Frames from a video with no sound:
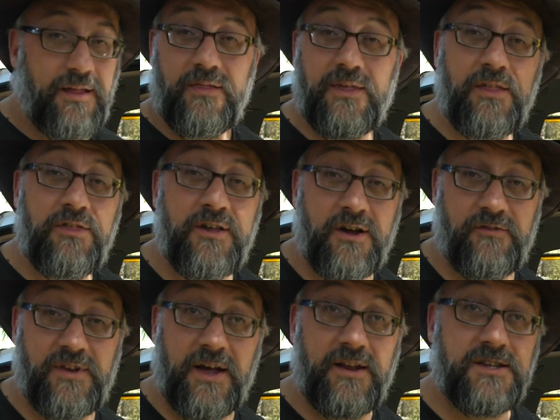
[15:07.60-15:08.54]
The other thing
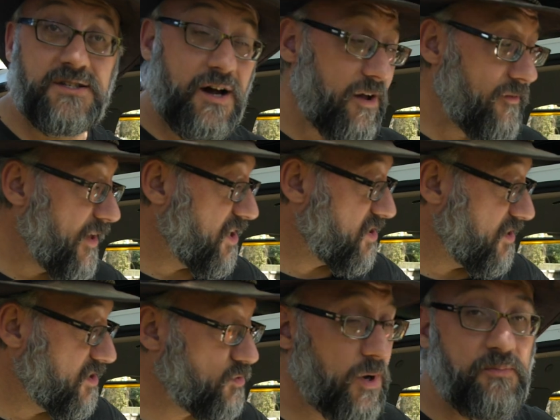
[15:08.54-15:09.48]
I've done is I've
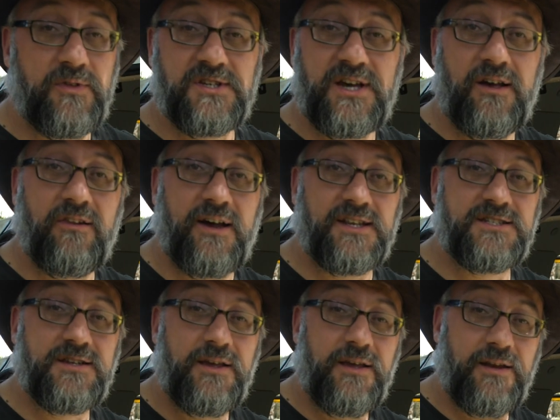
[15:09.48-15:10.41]
actually swapped the tail
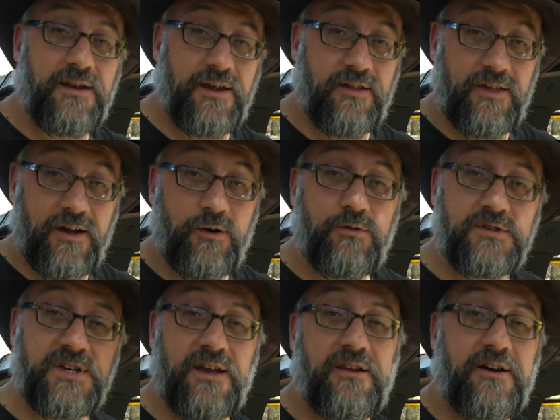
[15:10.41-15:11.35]
lights. Now the
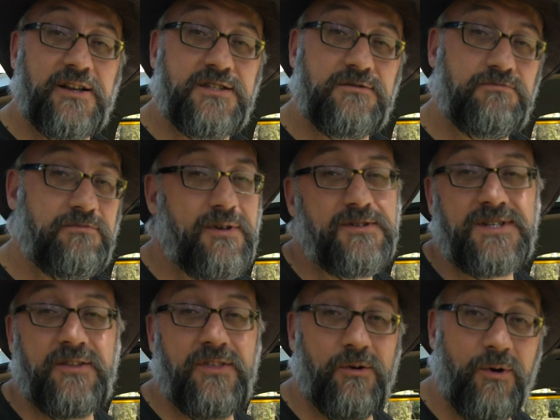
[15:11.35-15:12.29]
old tail lights, there
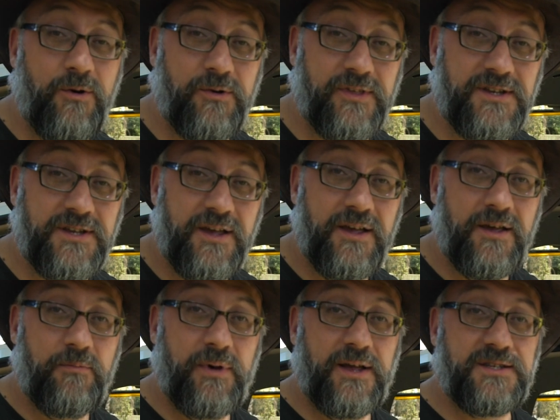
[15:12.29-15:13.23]
was nothing wrong with it,
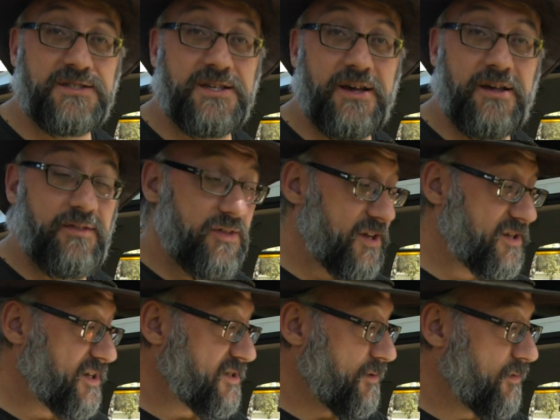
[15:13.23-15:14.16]
but
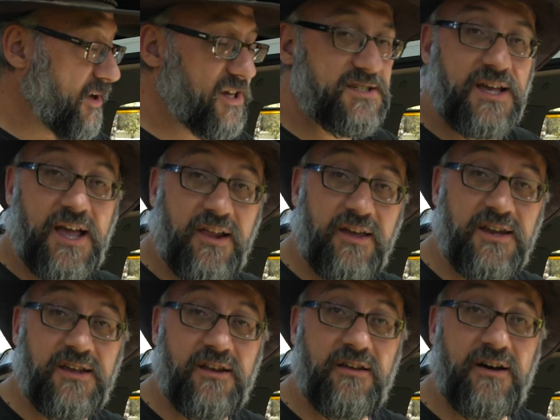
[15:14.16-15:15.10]
these are some nice LED